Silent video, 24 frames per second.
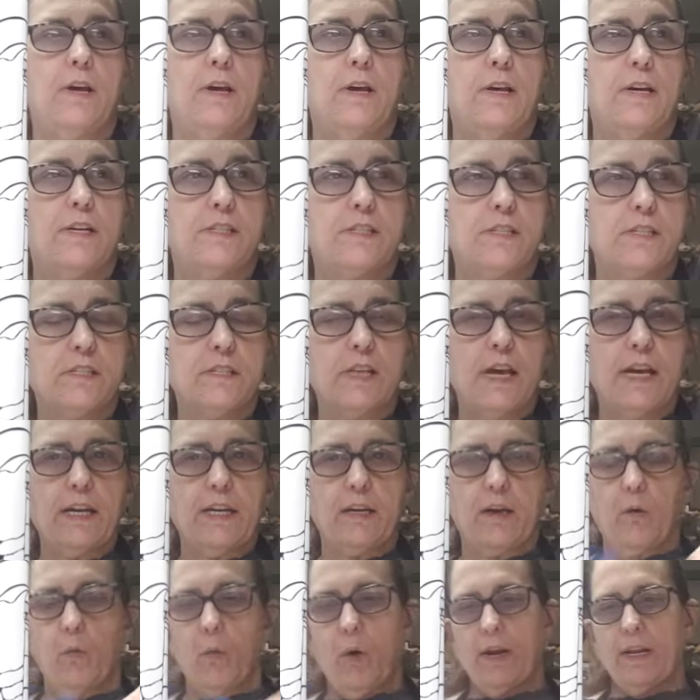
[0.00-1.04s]
This is
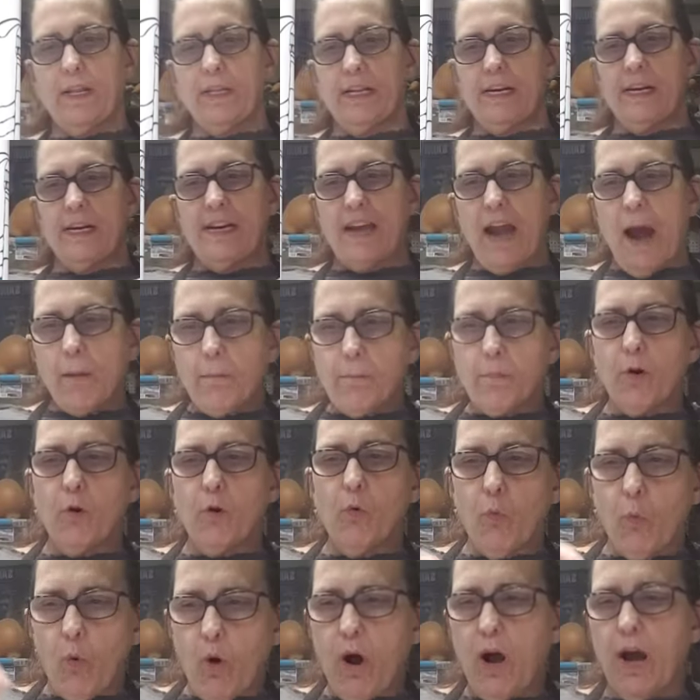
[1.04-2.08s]
like one of the
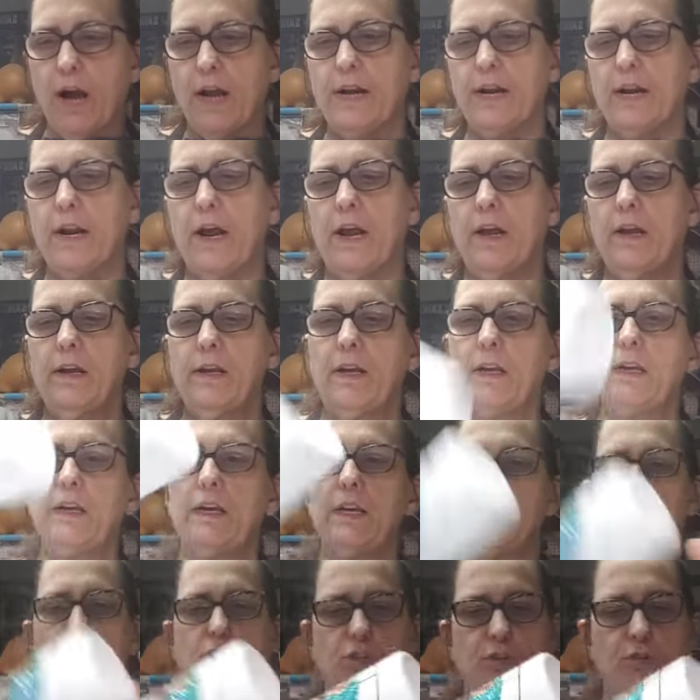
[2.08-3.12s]
#1
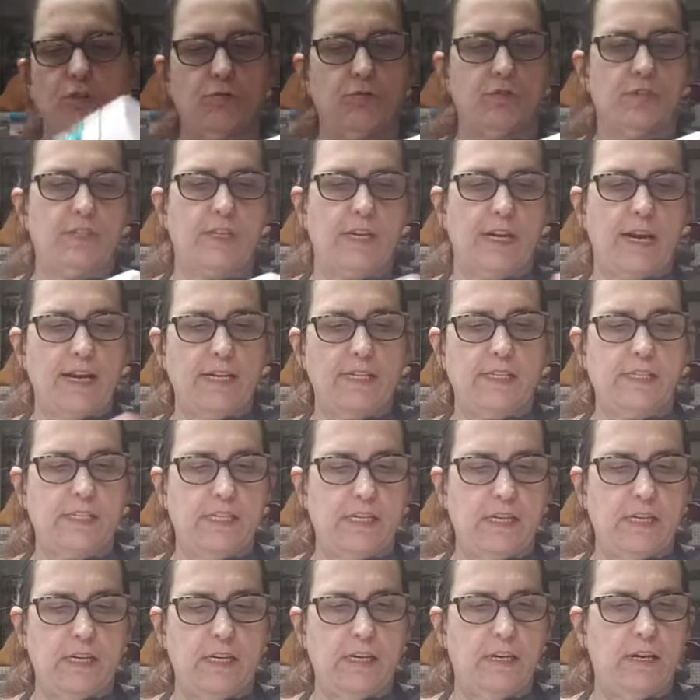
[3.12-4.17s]
issues that I
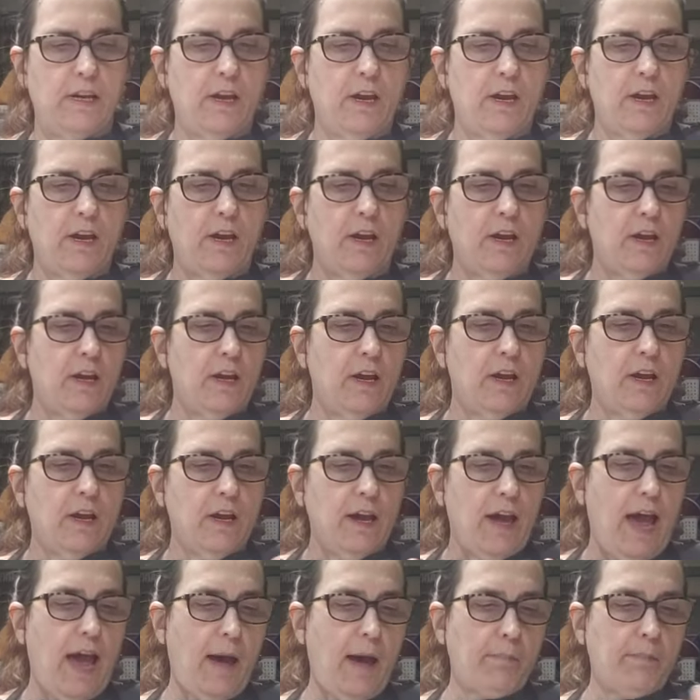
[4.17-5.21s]
see
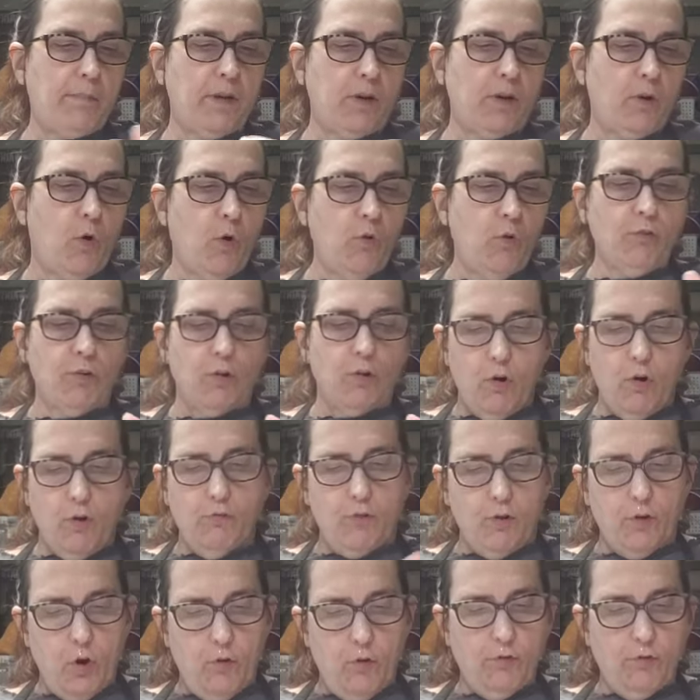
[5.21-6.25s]
happening over and
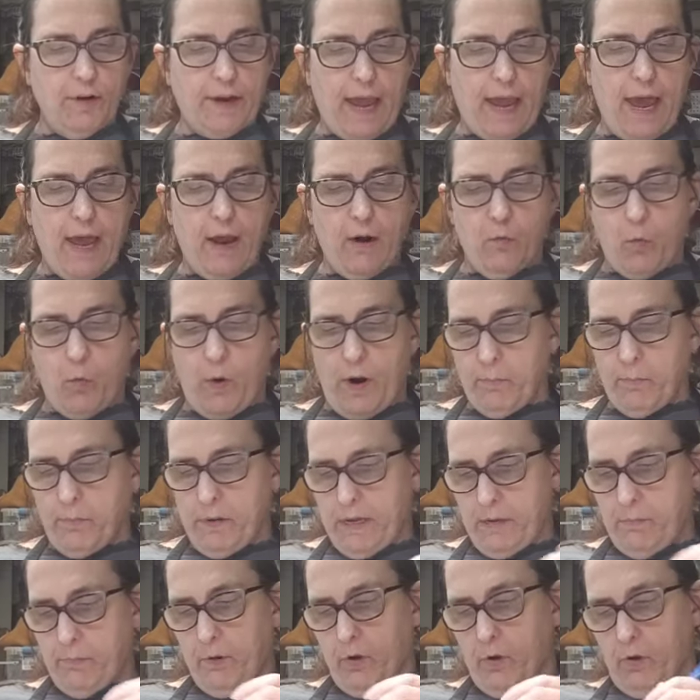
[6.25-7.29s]
over and over again, where
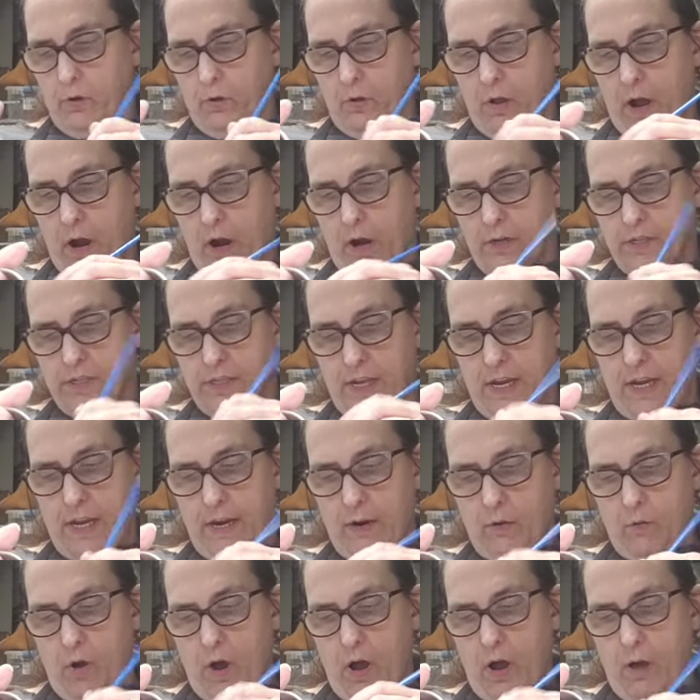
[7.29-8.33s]
people are
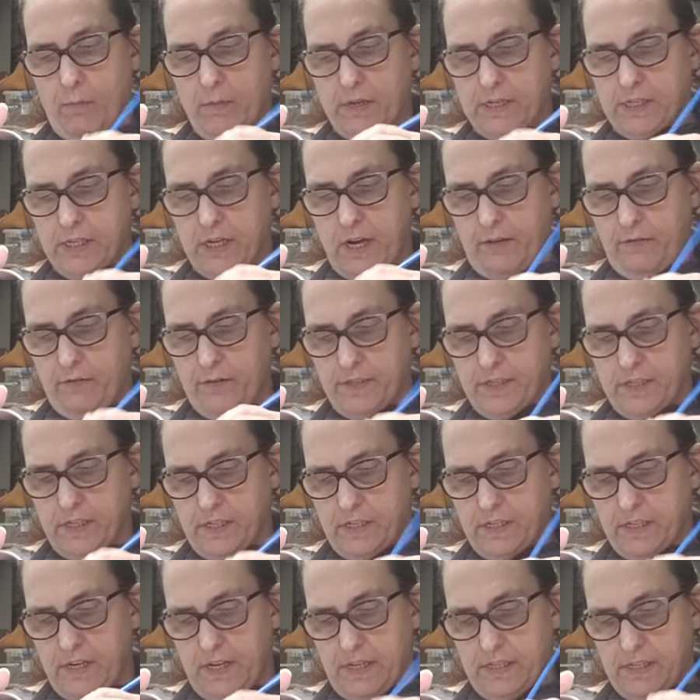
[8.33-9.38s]
saying, well, my stuff
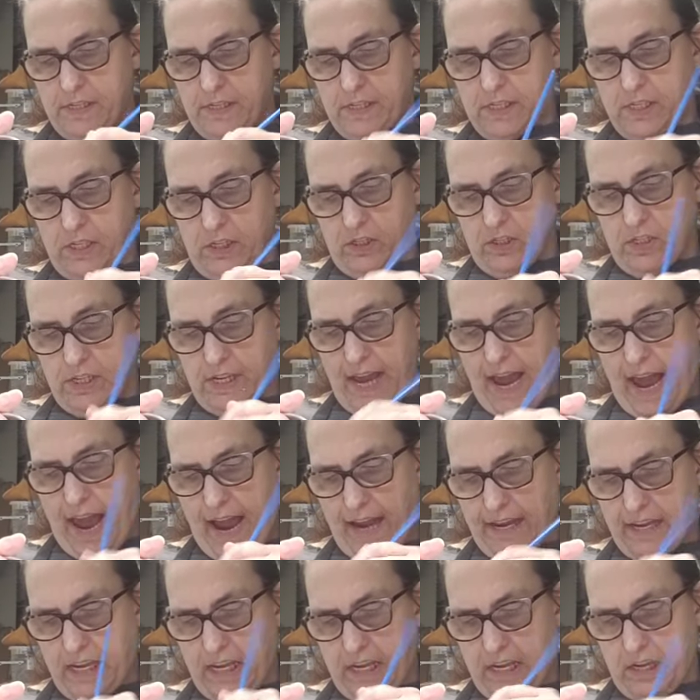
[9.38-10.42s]
it's still
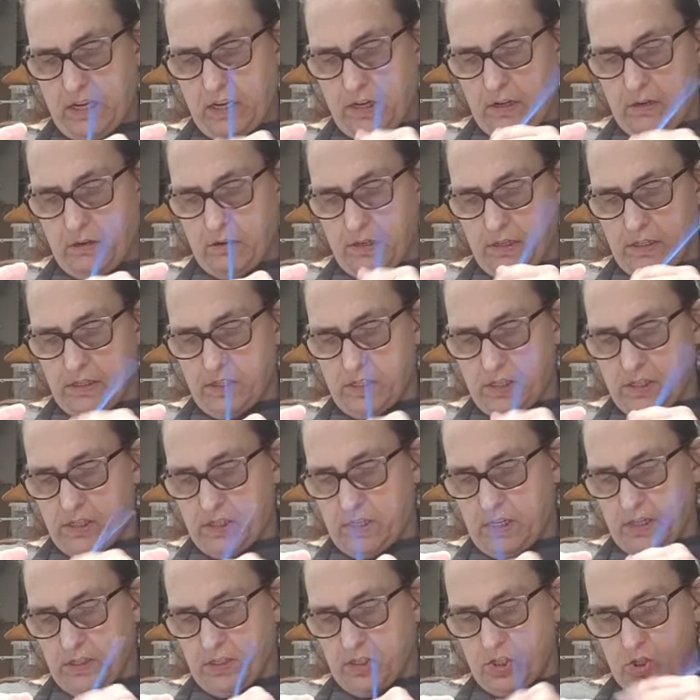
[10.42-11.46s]
tacky.
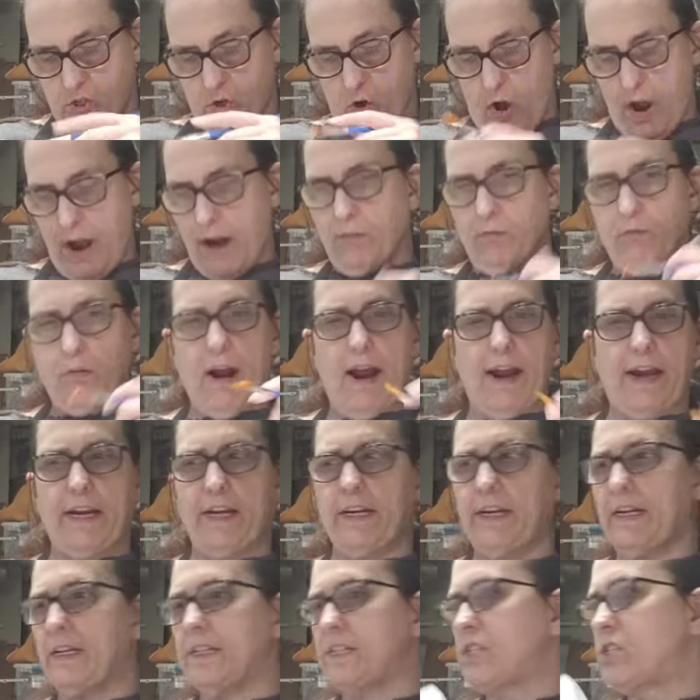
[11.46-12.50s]
It's not right.
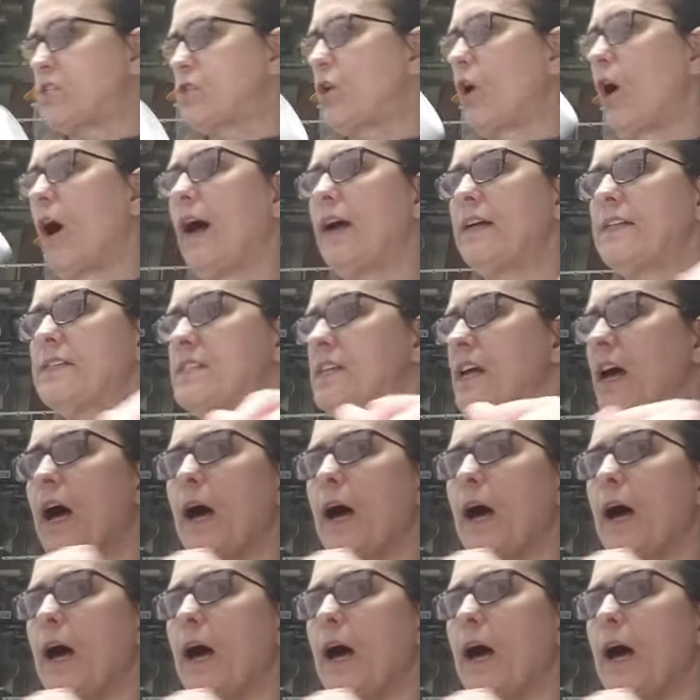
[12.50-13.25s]
It's not